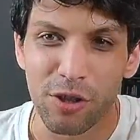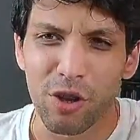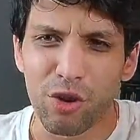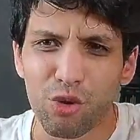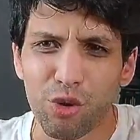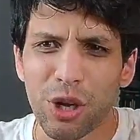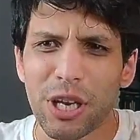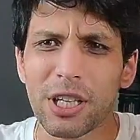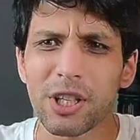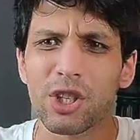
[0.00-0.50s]
the
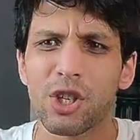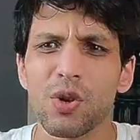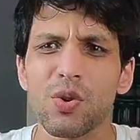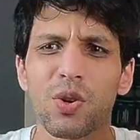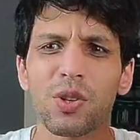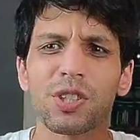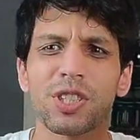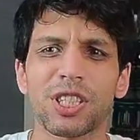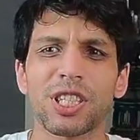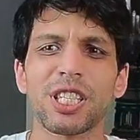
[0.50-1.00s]
trick to
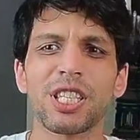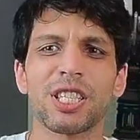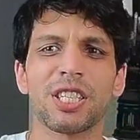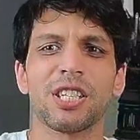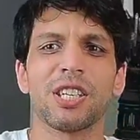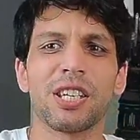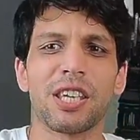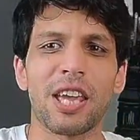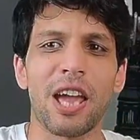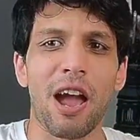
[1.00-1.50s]

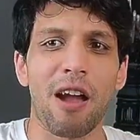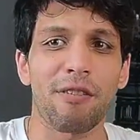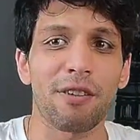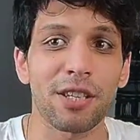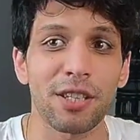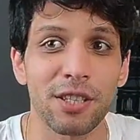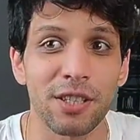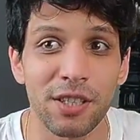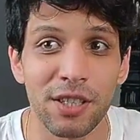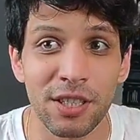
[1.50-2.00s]
consistent
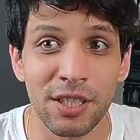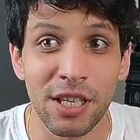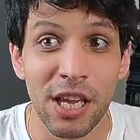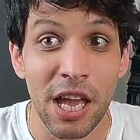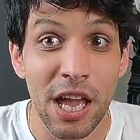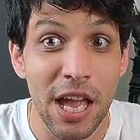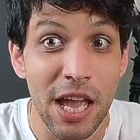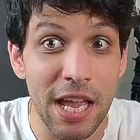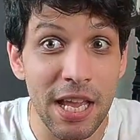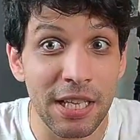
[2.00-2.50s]
characters
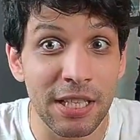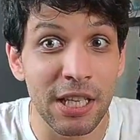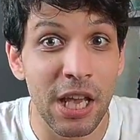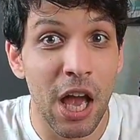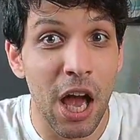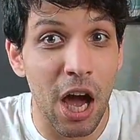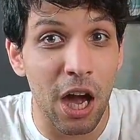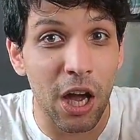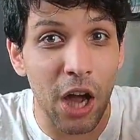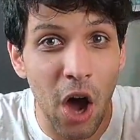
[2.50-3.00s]
is
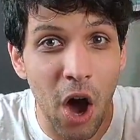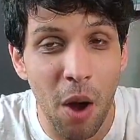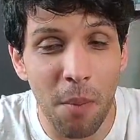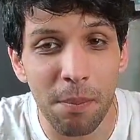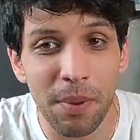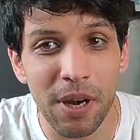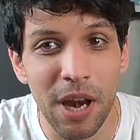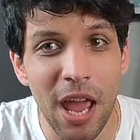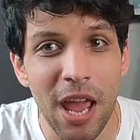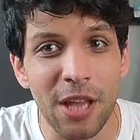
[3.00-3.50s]
a
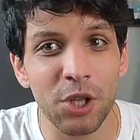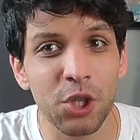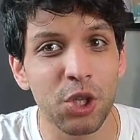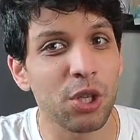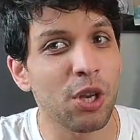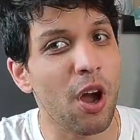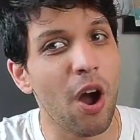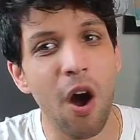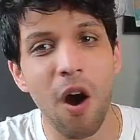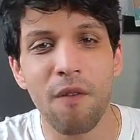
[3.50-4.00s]

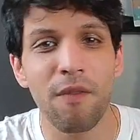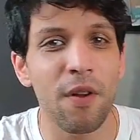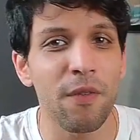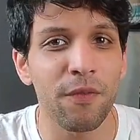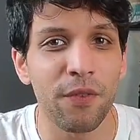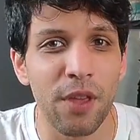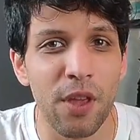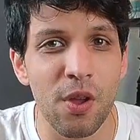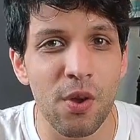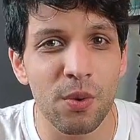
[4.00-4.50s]
combination of a
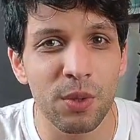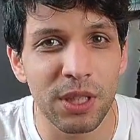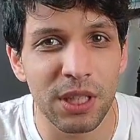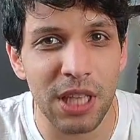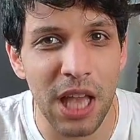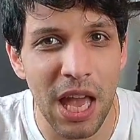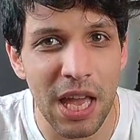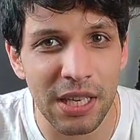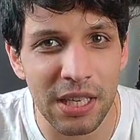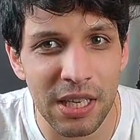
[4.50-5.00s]
few
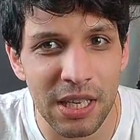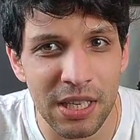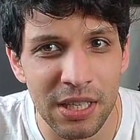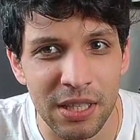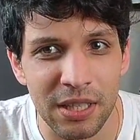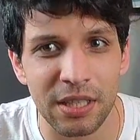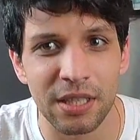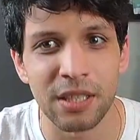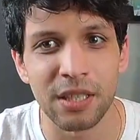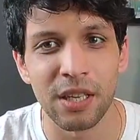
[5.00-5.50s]

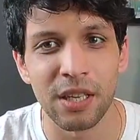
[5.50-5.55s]
settings,